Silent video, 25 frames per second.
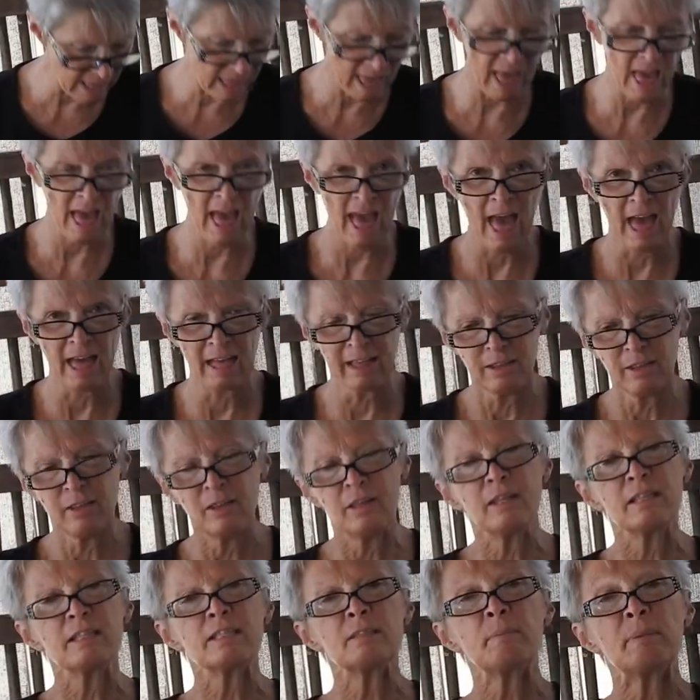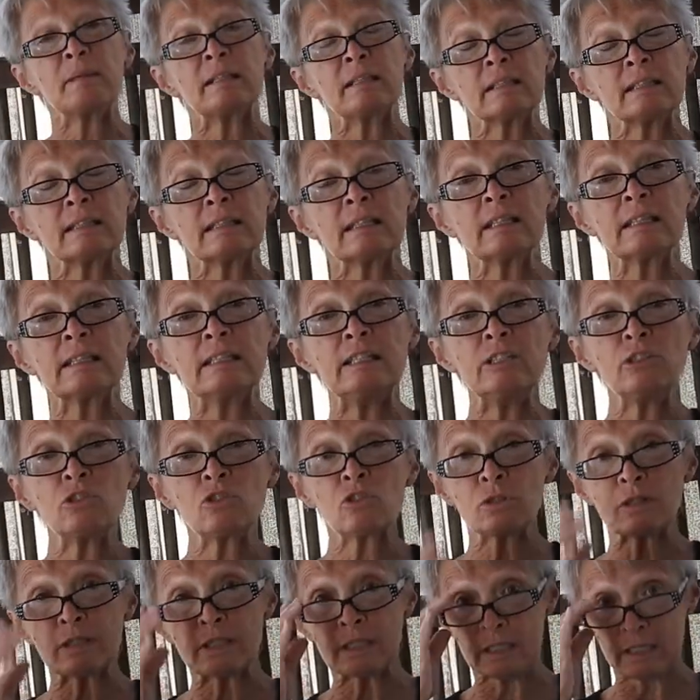it's been a little
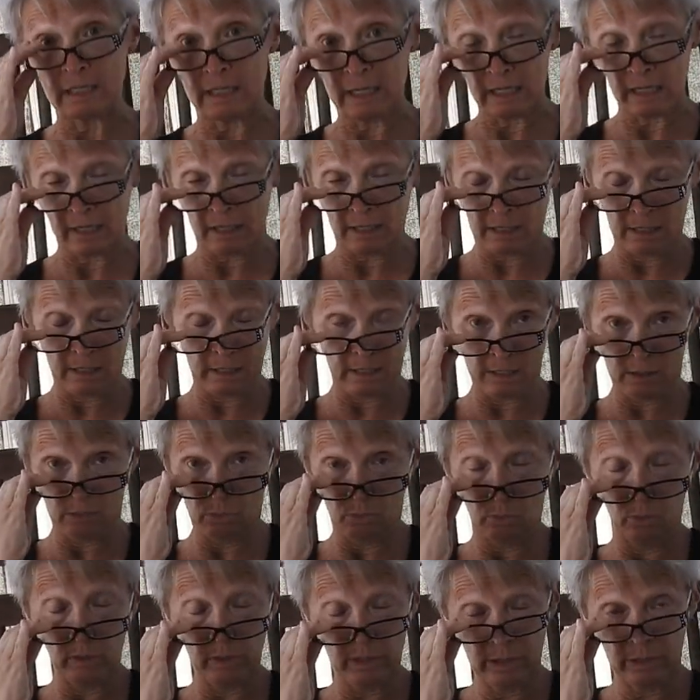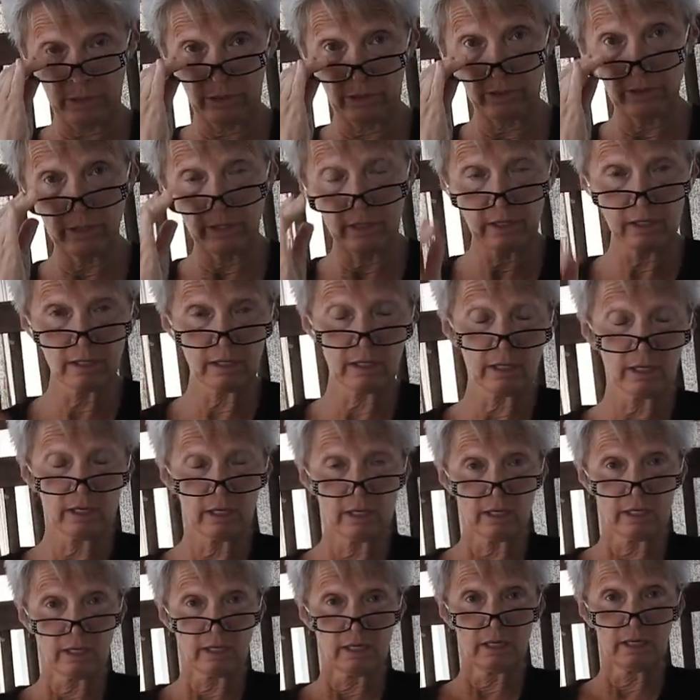interesting with
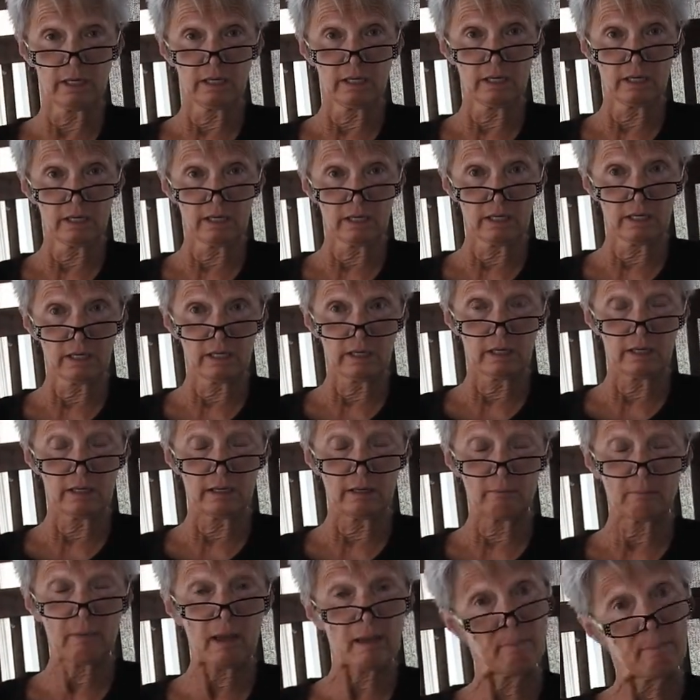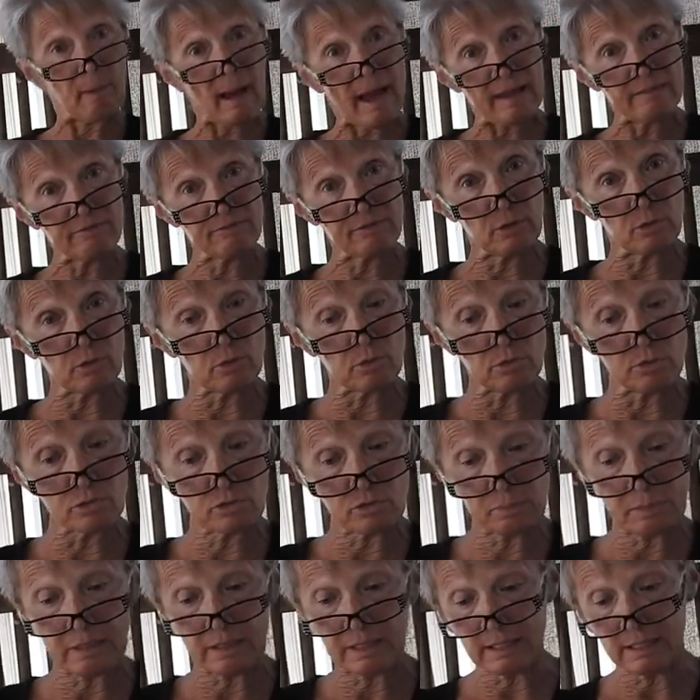my
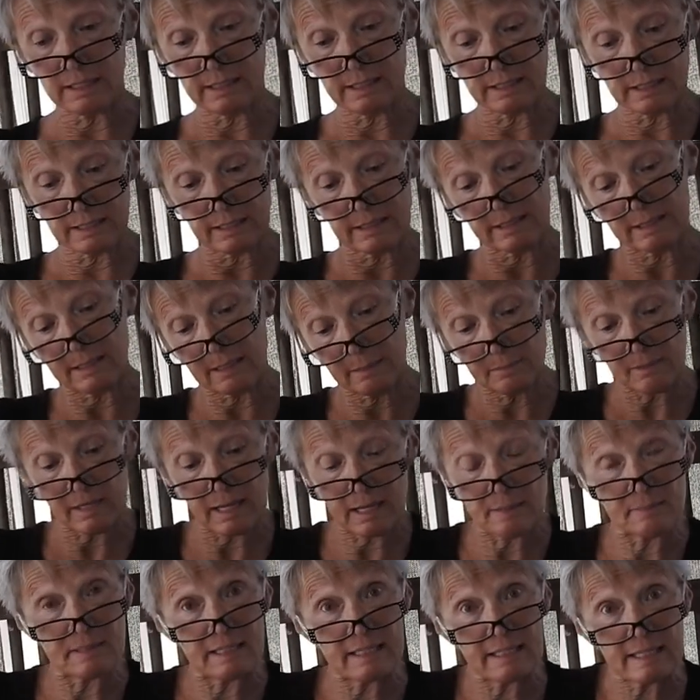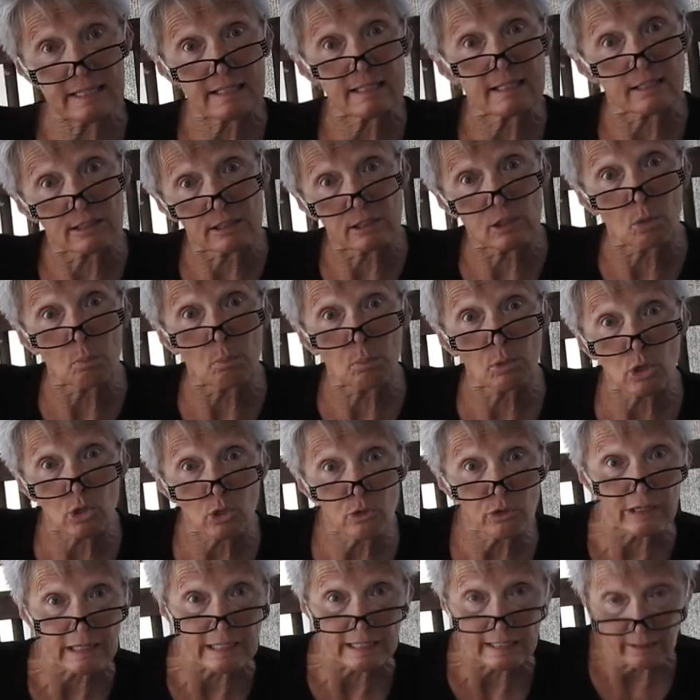bifocals because sometimes it gets a little
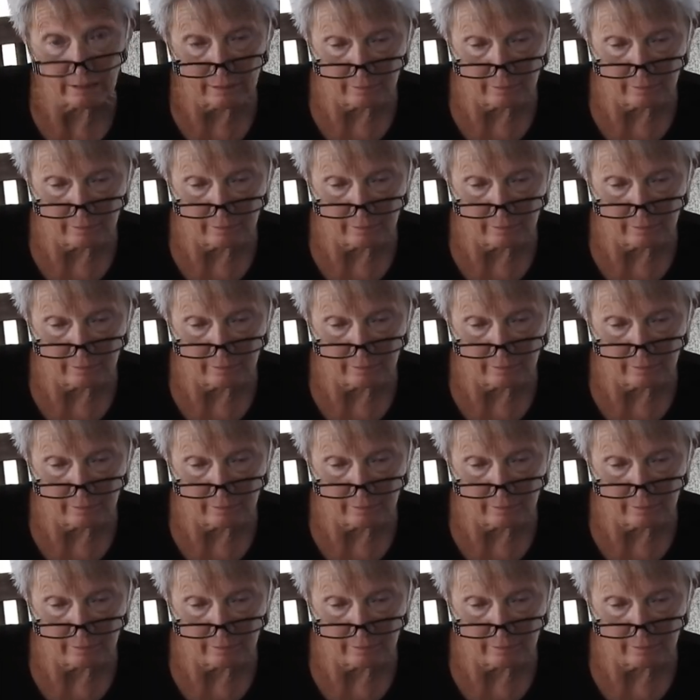blurry.